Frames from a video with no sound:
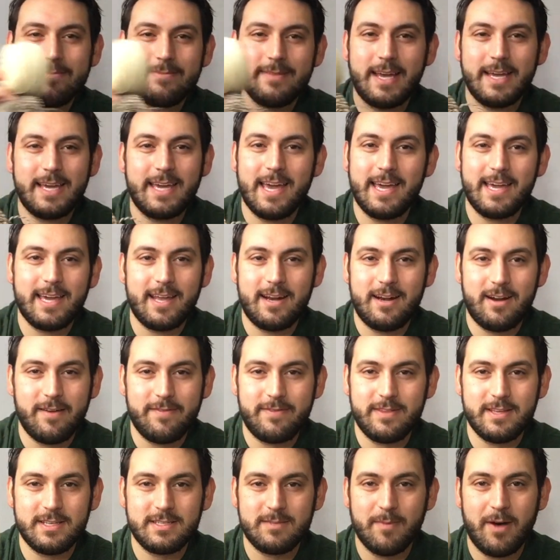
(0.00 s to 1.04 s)
I can't get enough
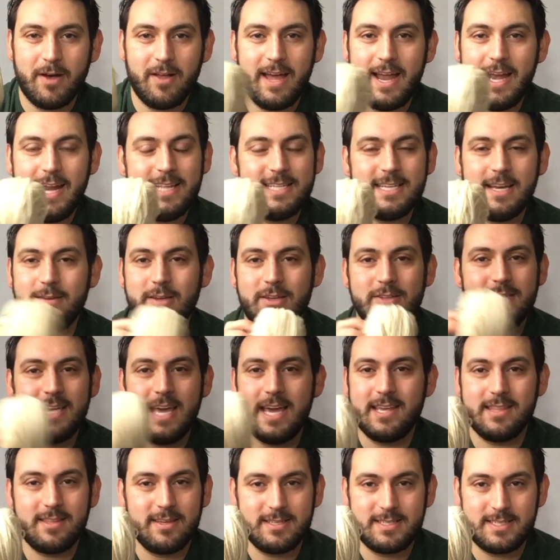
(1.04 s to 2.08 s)
of the smell. Anytime you
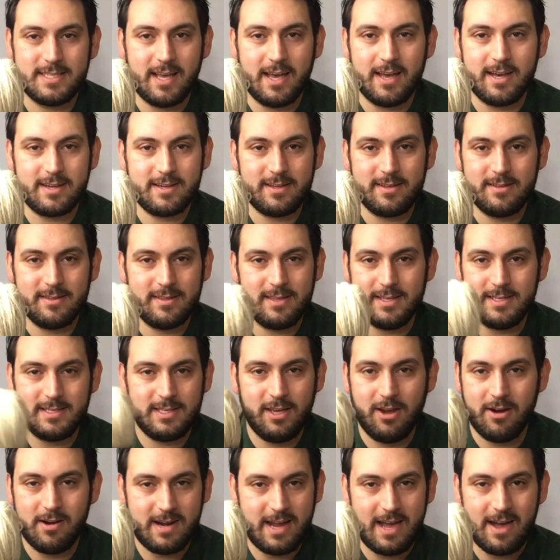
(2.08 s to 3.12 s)
take this sock, this
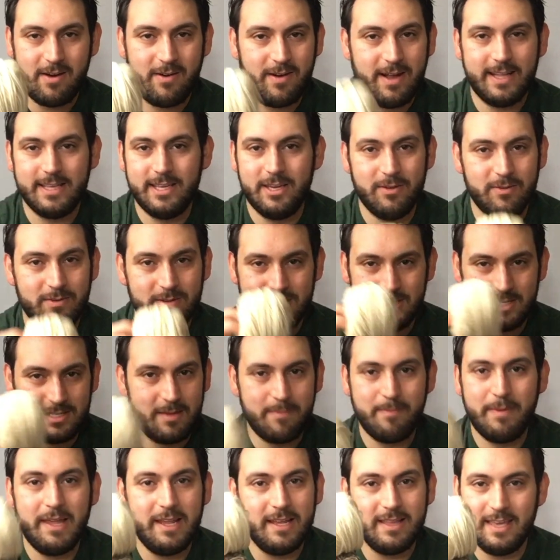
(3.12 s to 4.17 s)
yarn out, and you just
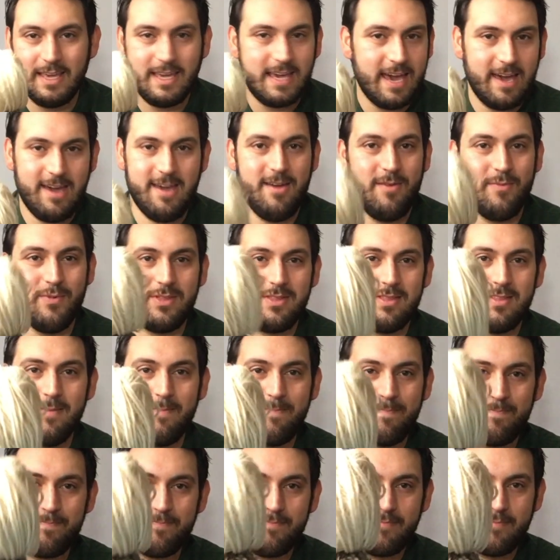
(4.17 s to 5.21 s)
immediately get hit with the
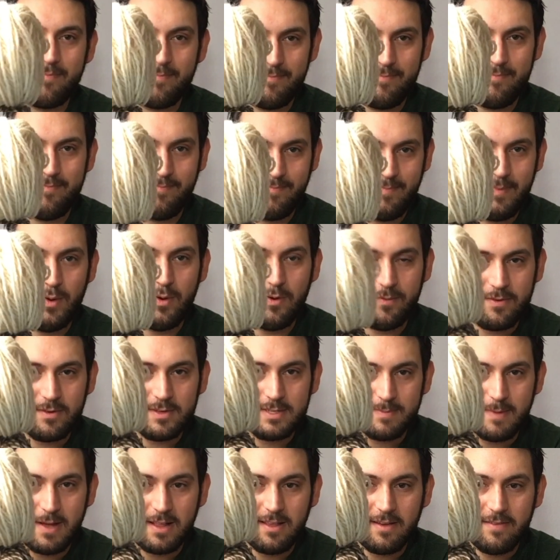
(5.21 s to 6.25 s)
beautiful
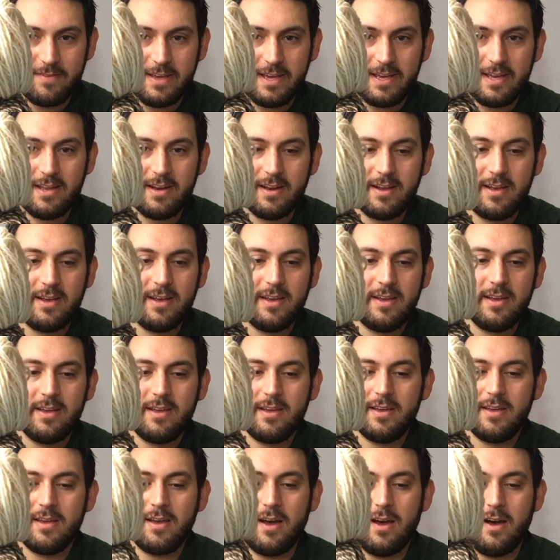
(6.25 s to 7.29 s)
smell of it.
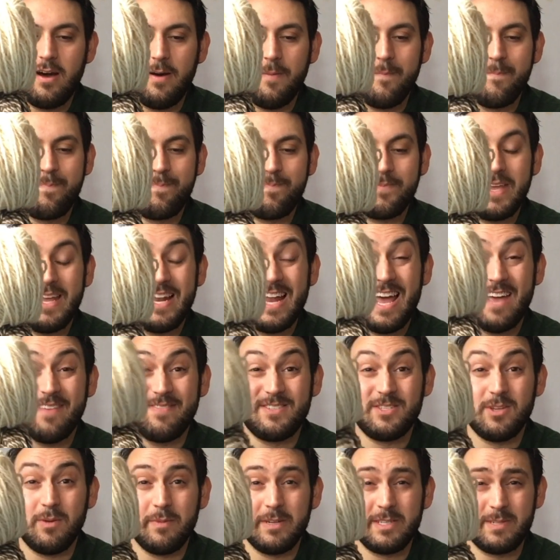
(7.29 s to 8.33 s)
And I
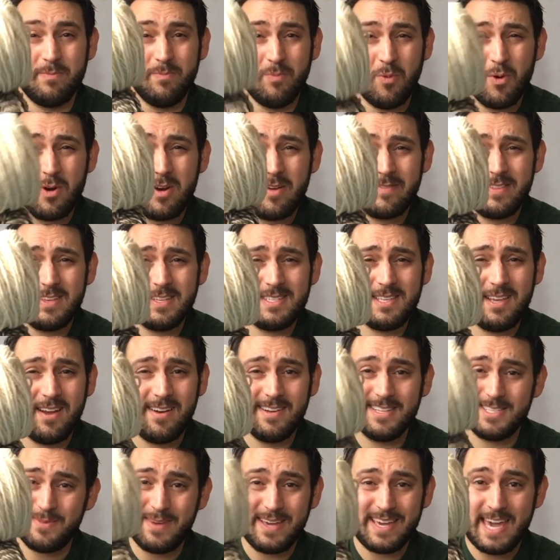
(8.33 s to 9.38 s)
have so much more of this
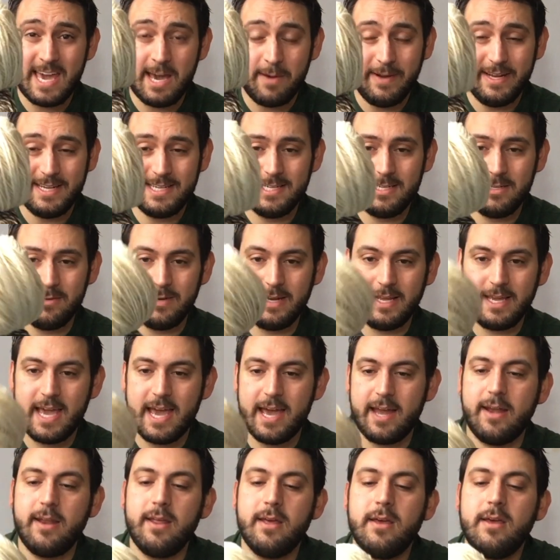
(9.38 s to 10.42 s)
yarn, so I can't wait to do it
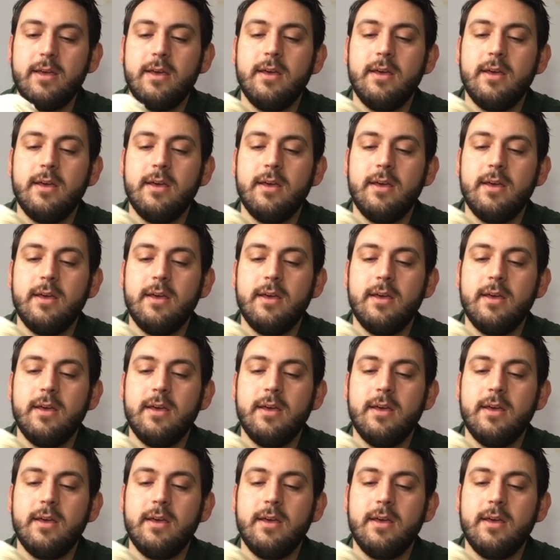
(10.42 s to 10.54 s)
again.